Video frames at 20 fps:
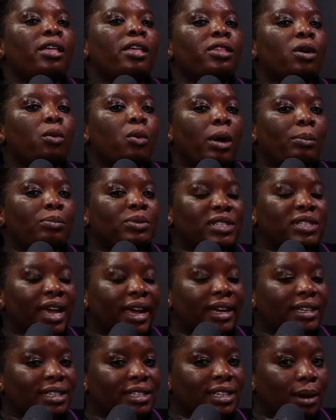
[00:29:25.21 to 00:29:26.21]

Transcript: the website